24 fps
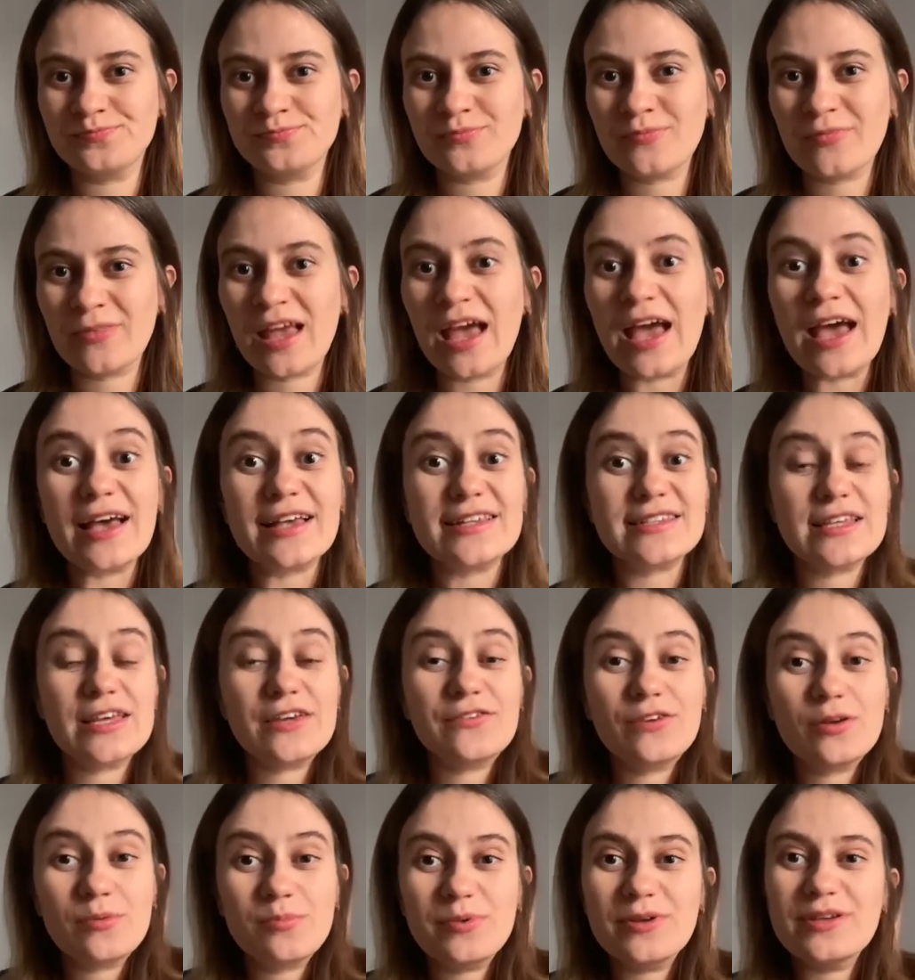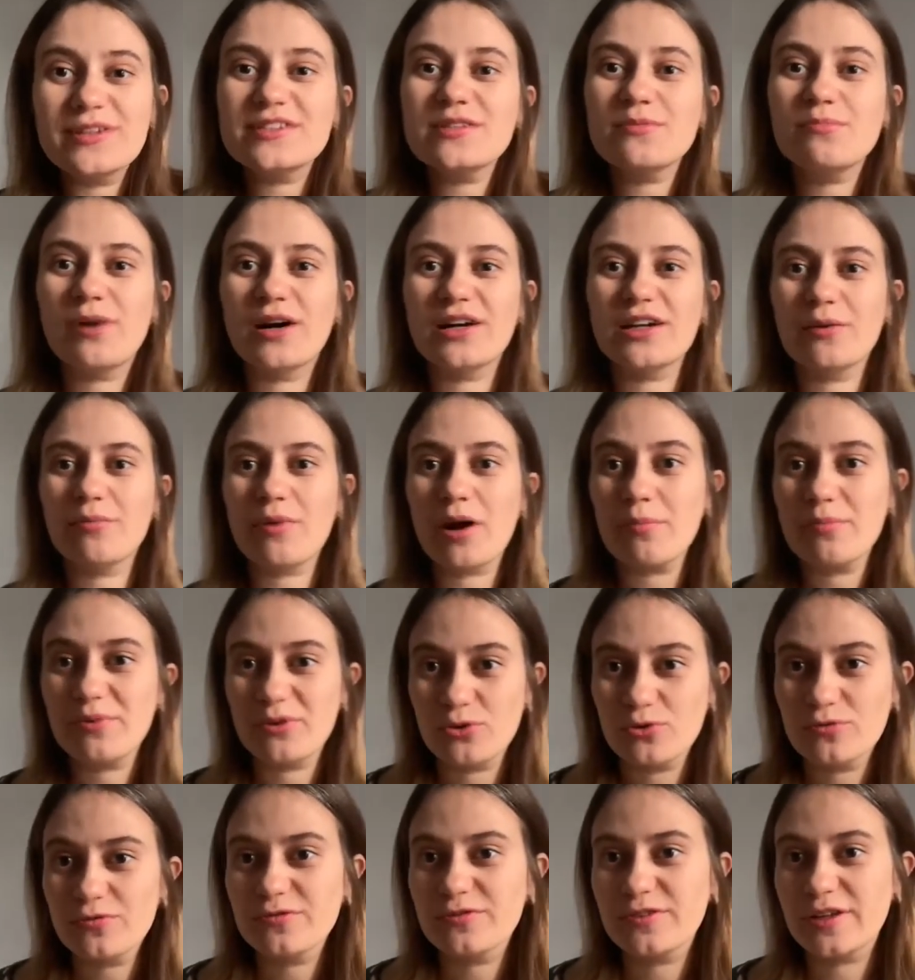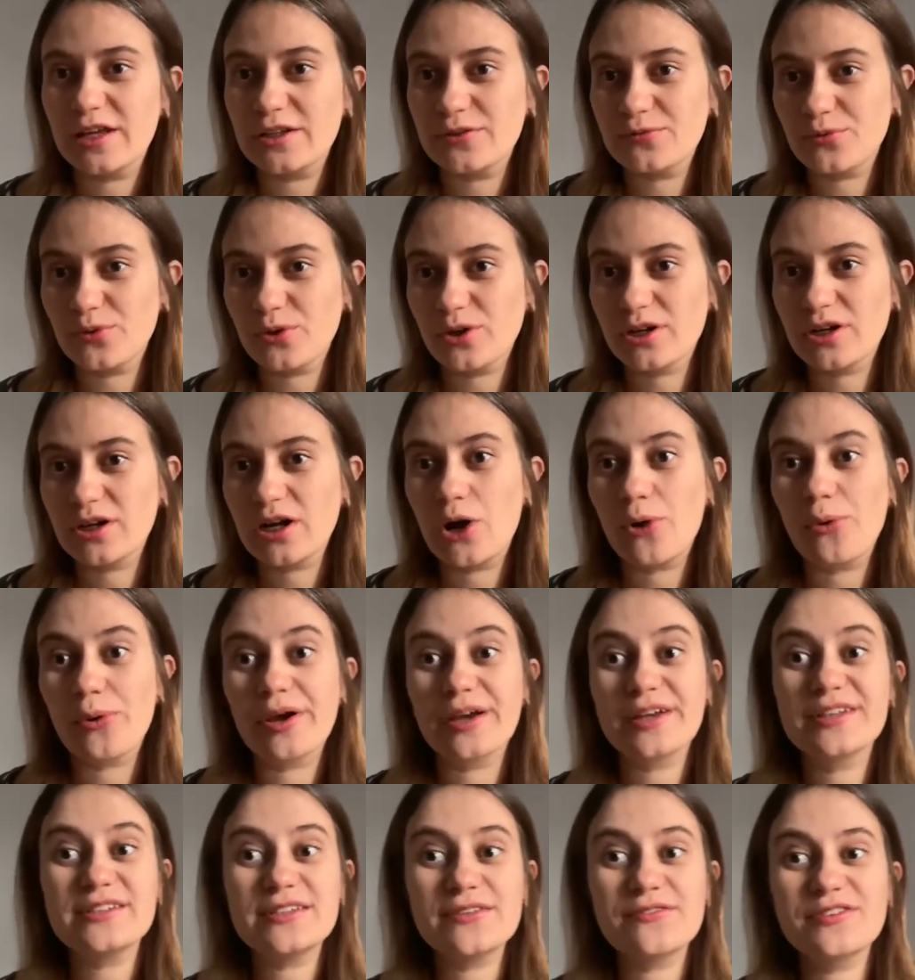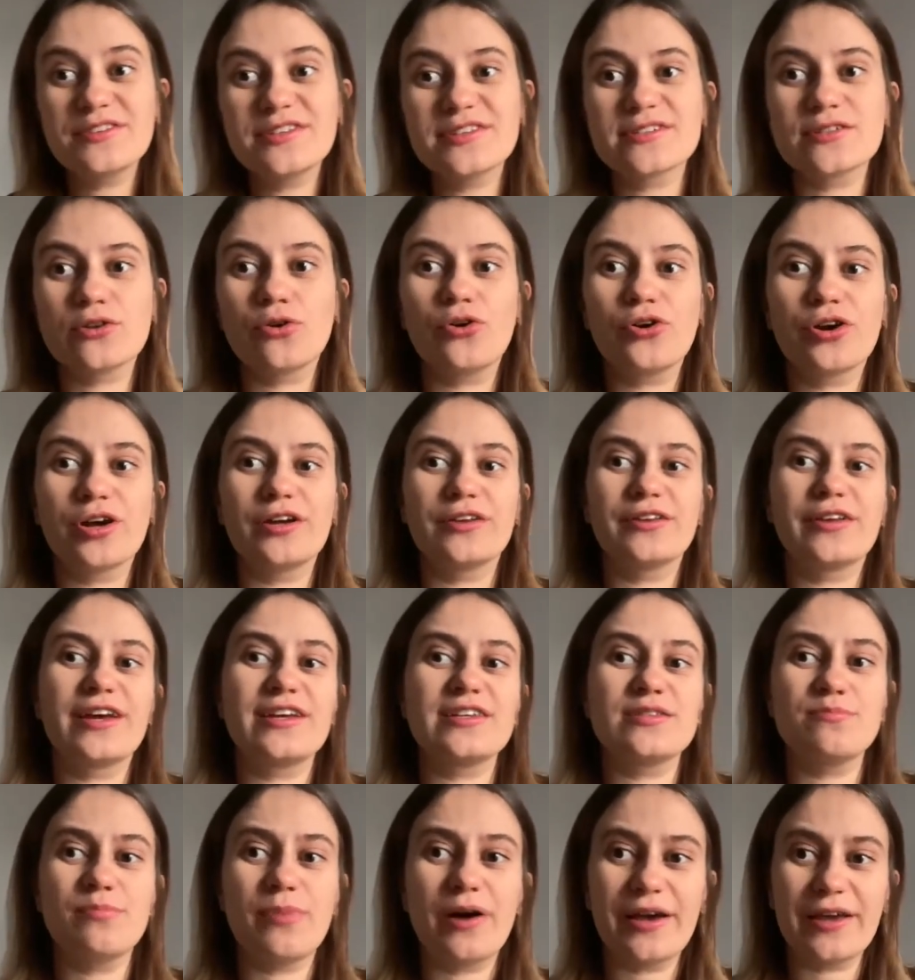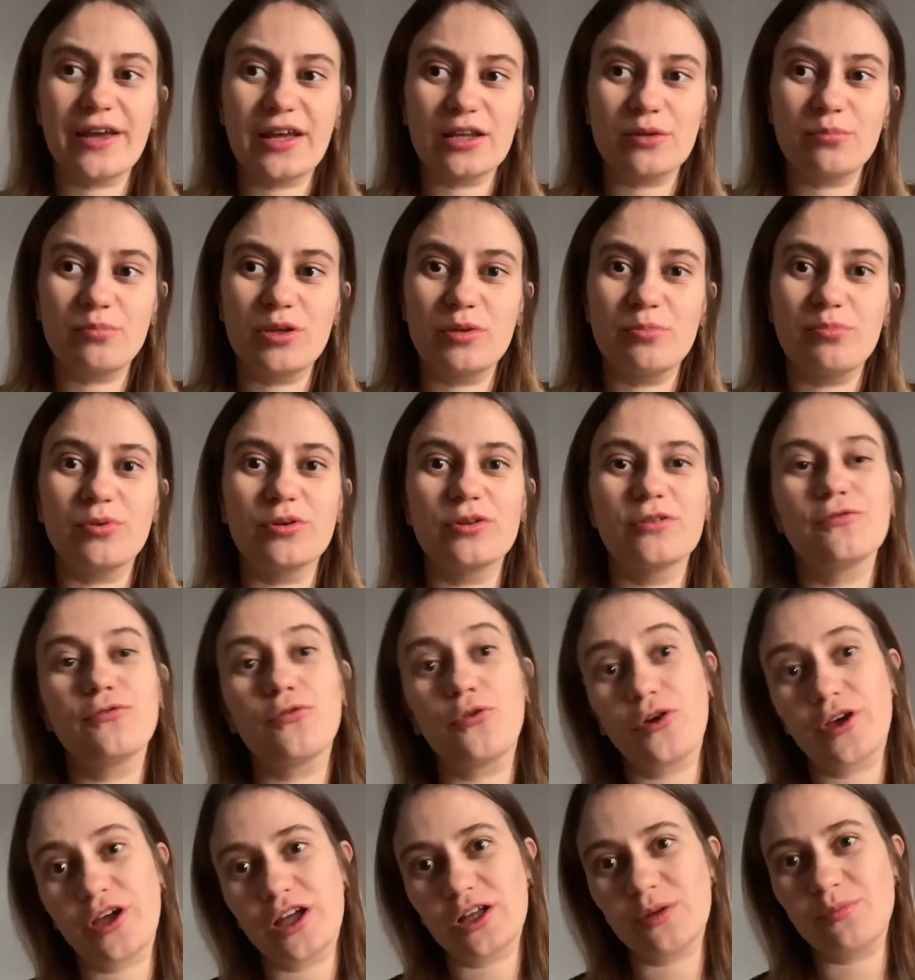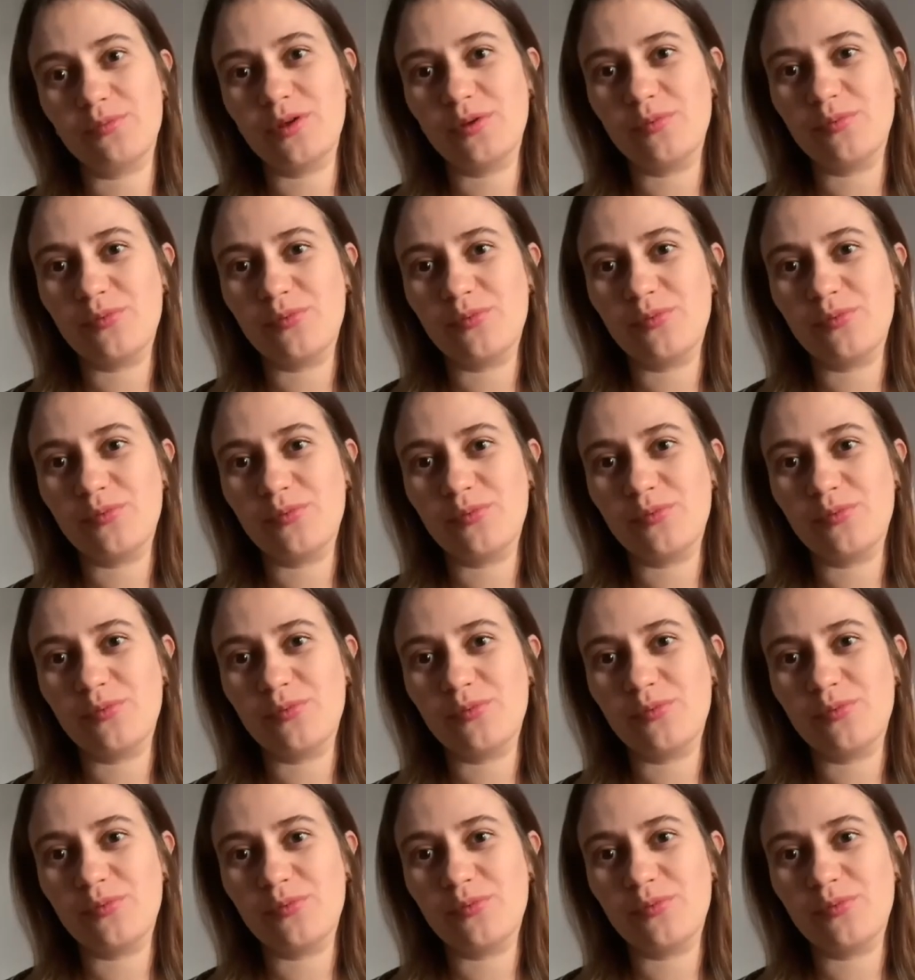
The EYP is a bottom-up youth network. Our activities are organized by young people for young people.